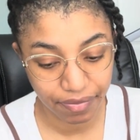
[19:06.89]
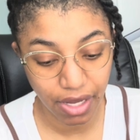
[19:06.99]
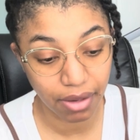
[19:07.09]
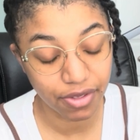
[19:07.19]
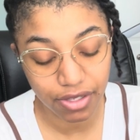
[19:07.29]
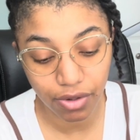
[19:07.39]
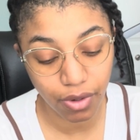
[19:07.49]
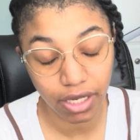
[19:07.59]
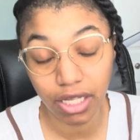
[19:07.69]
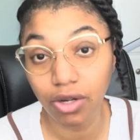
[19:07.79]
I'm still
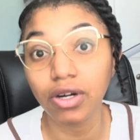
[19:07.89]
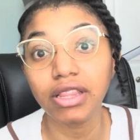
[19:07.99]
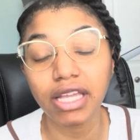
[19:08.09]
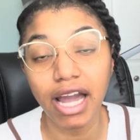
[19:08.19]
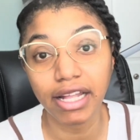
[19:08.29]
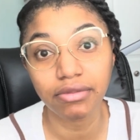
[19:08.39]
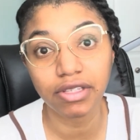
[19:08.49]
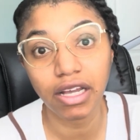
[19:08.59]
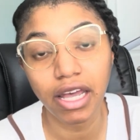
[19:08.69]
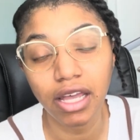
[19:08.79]
working on the items
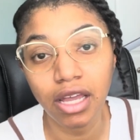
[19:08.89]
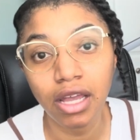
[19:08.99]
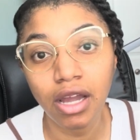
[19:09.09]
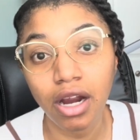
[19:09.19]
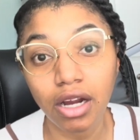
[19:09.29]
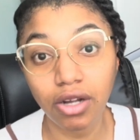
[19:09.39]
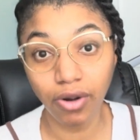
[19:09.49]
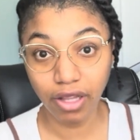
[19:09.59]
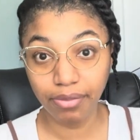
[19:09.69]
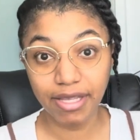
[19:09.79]
that are
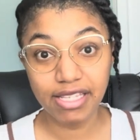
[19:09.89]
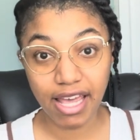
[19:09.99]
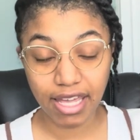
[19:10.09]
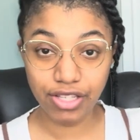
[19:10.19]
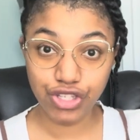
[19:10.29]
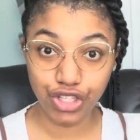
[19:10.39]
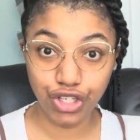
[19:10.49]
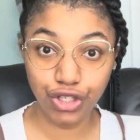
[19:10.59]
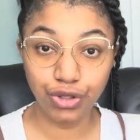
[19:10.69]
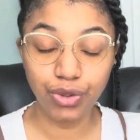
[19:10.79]
going to be taken
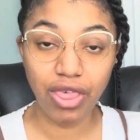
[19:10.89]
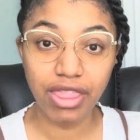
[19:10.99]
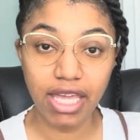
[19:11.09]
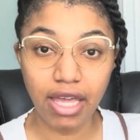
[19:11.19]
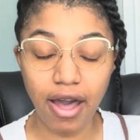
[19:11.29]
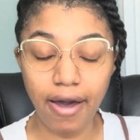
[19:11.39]
to the